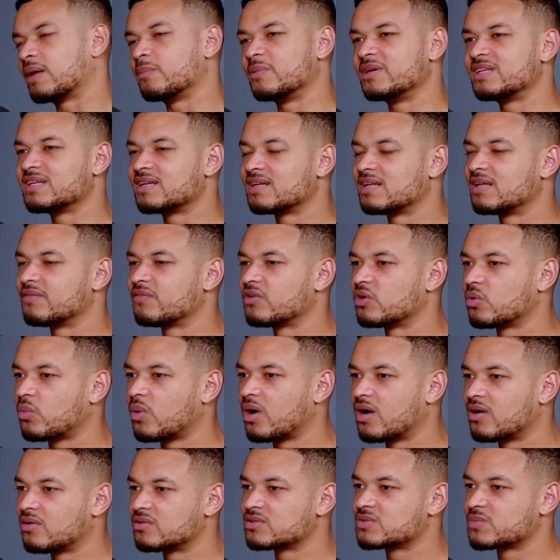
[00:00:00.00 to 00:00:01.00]
And we didn't live in a
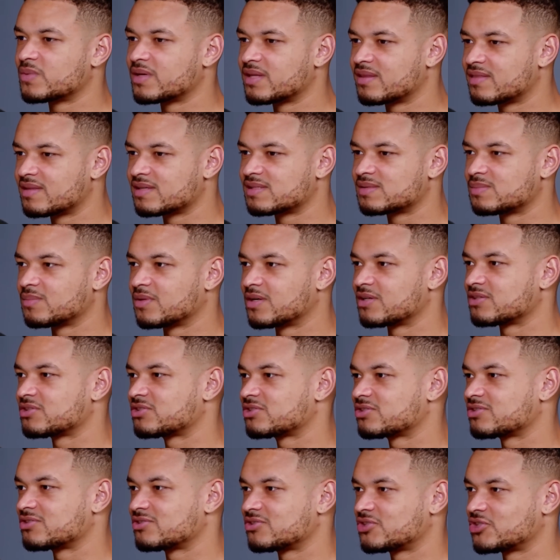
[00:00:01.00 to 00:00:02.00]
world with this
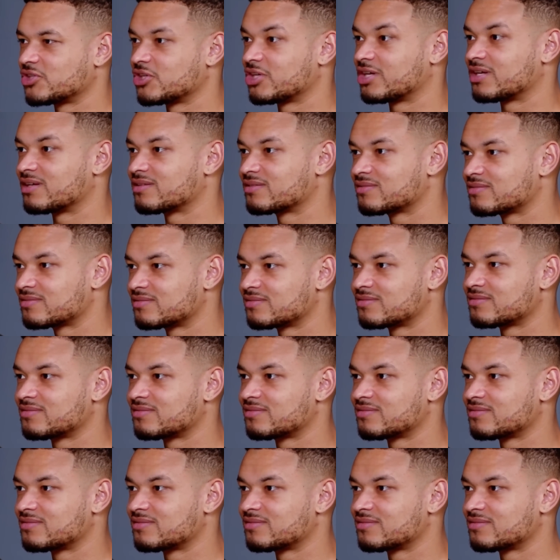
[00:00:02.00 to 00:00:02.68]
much sugar.